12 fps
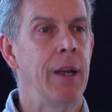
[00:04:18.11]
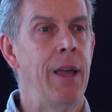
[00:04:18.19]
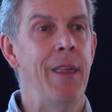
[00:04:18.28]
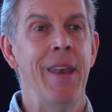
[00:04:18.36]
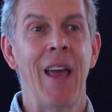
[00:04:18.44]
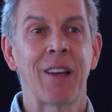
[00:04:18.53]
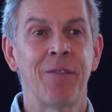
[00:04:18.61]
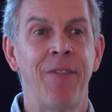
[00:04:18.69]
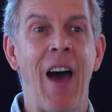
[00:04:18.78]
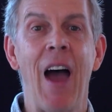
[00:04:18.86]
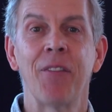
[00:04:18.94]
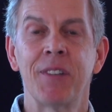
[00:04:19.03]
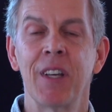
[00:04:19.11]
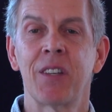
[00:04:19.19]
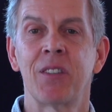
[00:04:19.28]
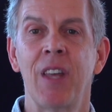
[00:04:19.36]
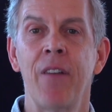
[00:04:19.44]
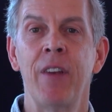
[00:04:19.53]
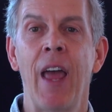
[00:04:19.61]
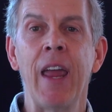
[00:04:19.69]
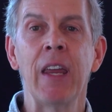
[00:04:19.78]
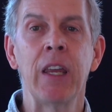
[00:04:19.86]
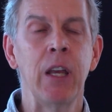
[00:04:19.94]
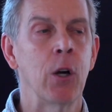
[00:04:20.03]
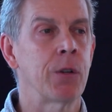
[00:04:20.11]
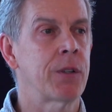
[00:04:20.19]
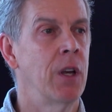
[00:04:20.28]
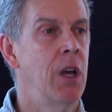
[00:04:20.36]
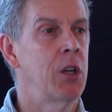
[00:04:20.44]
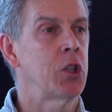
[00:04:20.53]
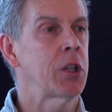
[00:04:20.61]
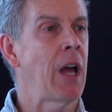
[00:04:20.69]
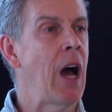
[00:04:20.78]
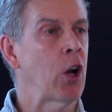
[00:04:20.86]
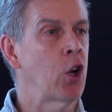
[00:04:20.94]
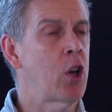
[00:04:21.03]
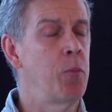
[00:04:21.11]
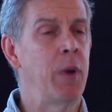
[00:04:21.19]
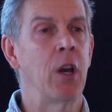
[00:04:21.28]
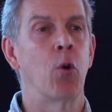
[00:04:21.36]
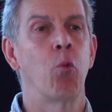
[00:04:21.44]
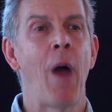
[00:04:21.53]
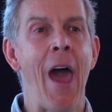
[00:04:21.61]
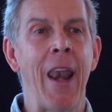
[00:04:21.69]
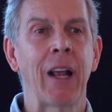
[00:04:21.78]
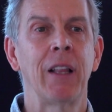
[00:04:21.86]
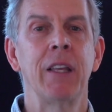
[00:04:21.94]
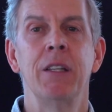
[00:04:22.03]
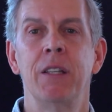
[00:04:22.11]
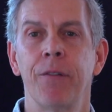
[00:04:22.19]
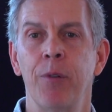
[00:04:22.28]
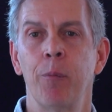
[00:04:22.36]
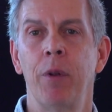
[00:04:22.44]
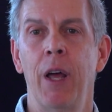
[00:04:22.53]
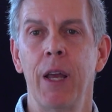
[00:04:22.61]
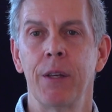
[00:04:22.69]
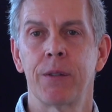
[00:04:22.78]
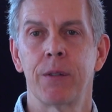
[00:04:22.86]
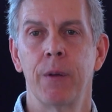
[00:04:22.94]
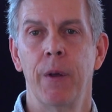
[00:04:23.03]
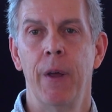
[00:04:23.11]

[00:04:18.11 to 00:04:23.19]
in the next 5, 6, 7, 8 years, Chicago could be a radically different place.